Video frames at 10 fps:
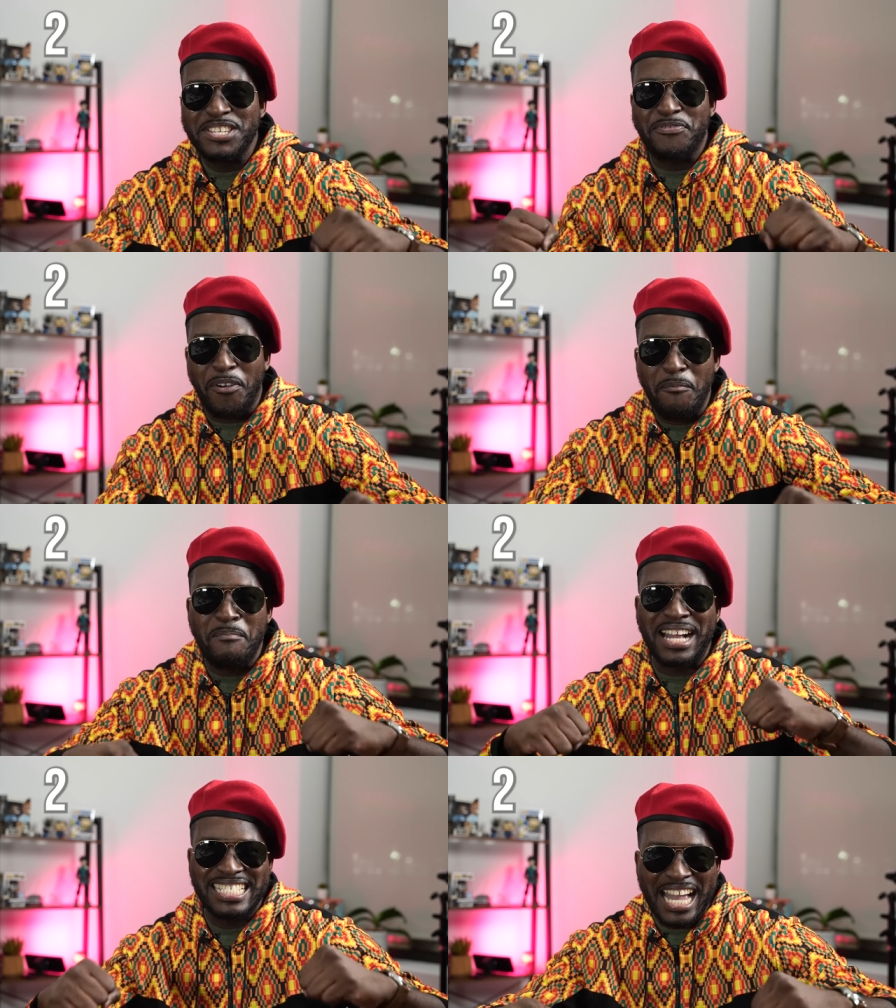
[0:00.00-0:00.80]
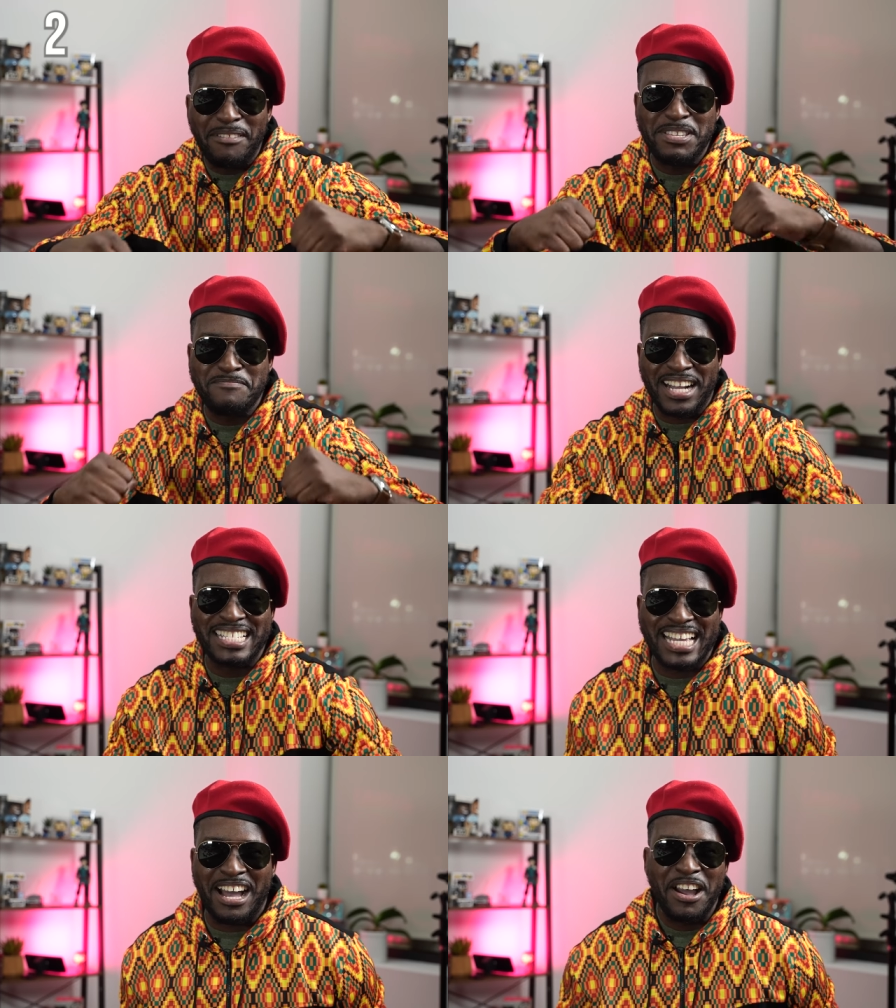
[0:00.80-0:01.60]
is for Madame de
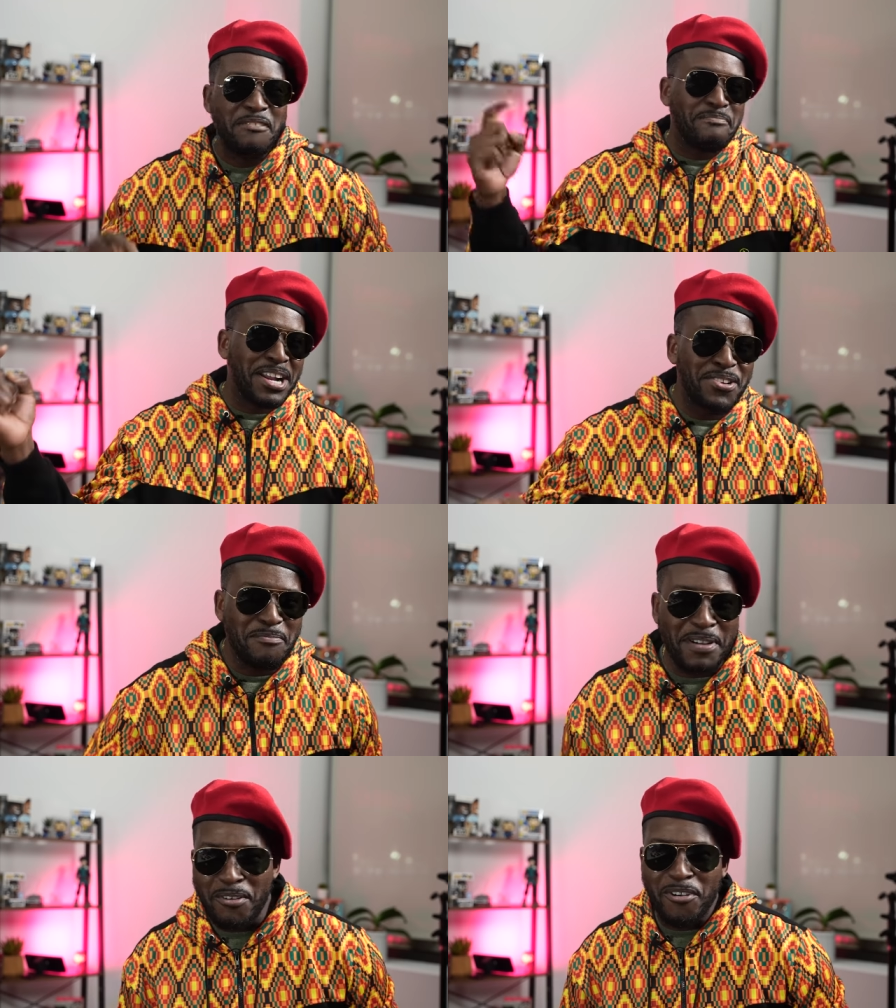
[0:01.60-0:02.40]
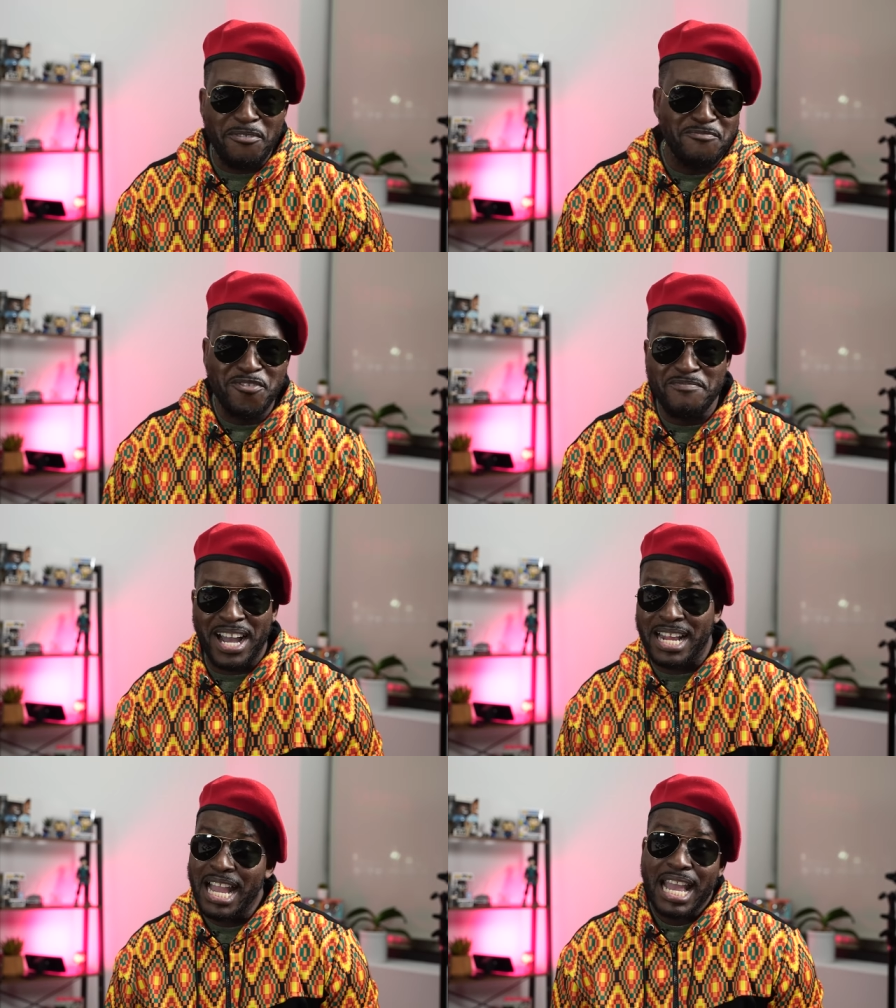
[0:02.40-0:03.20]
Madame, my number one
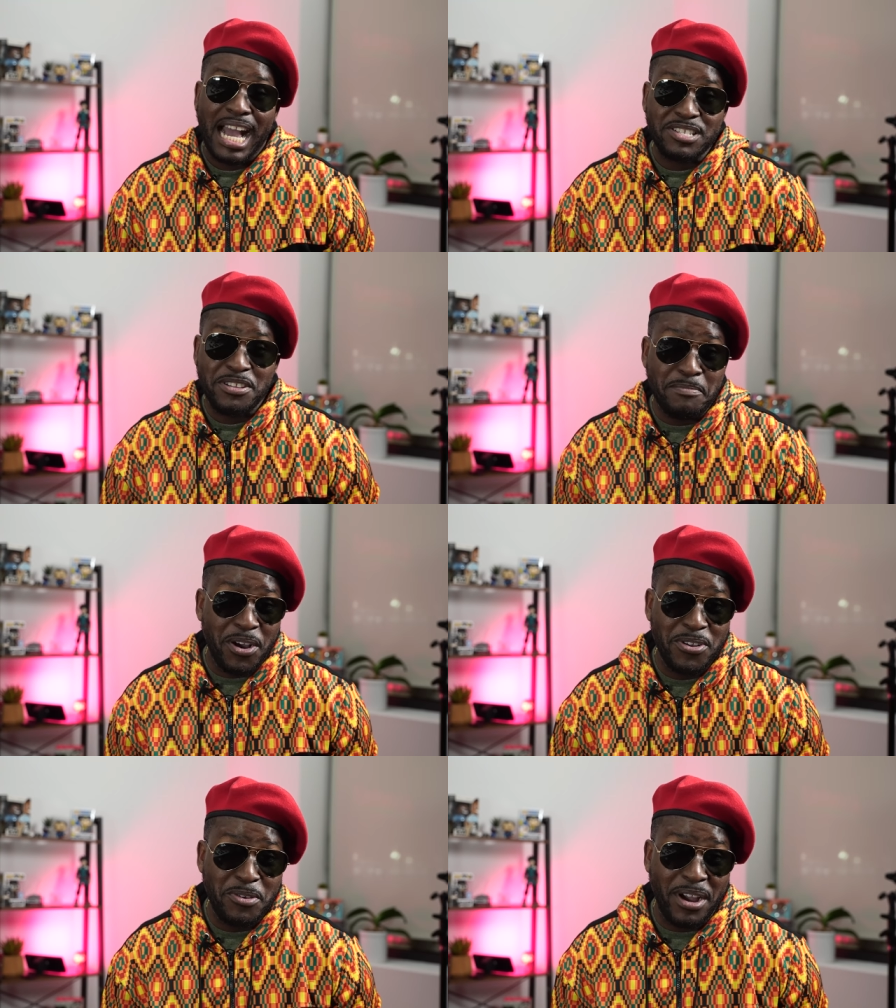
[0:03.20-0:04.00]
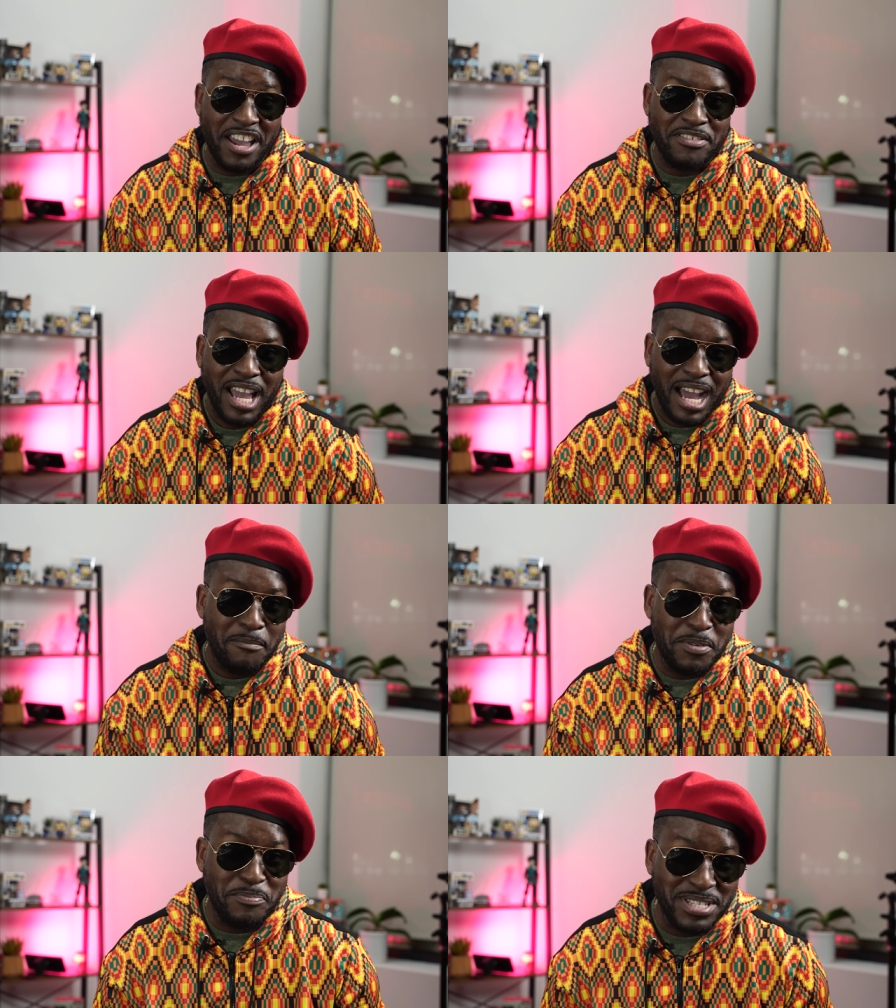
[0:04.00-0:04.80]
woman. Actually, my only wife.
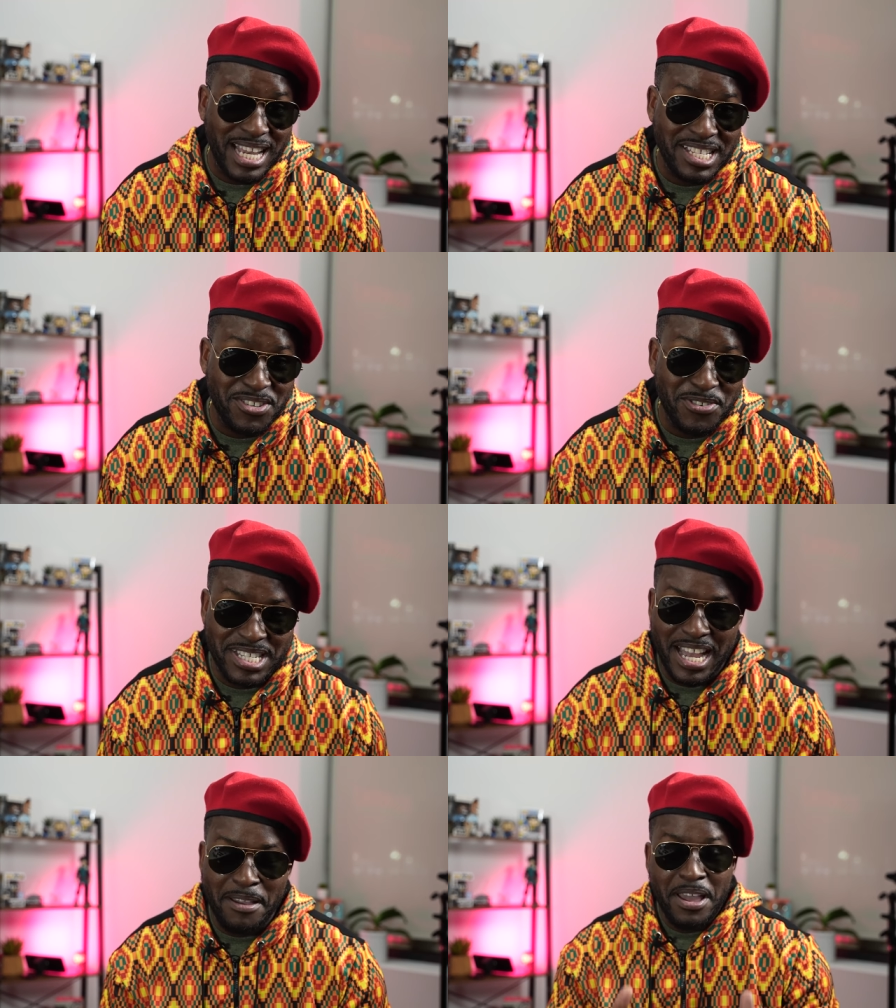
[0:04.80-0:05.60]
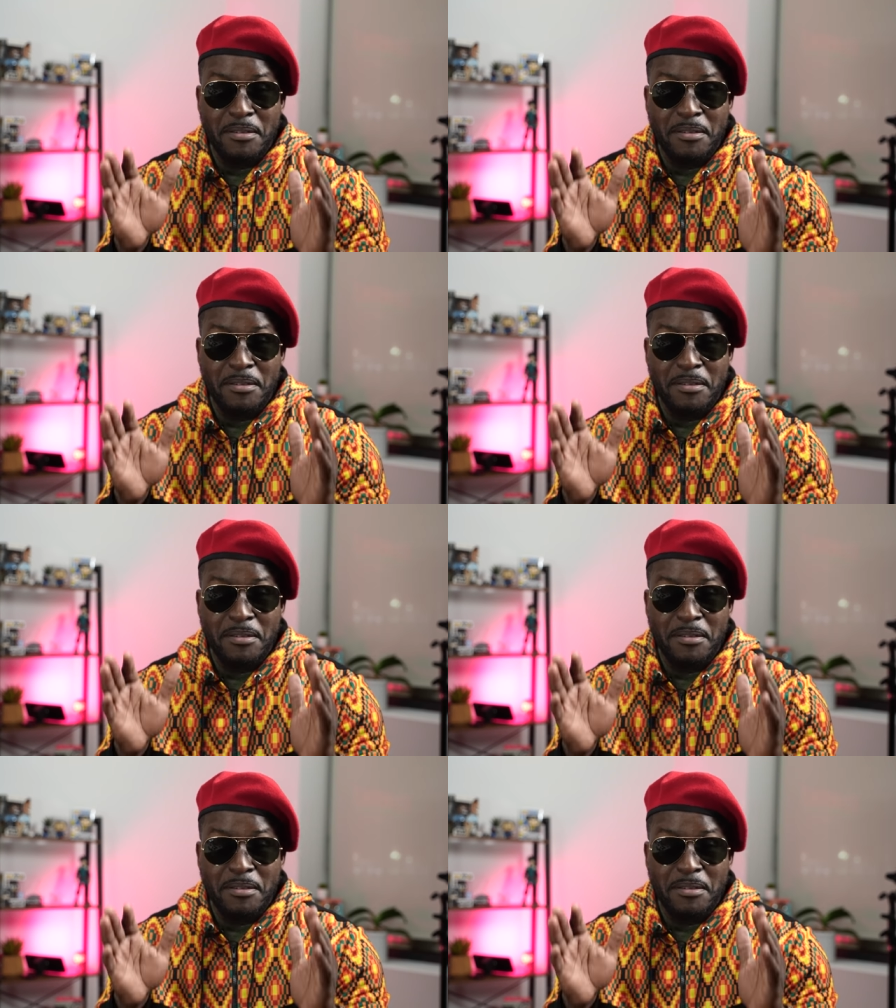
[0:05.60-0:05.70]
I've been pretending the whole time.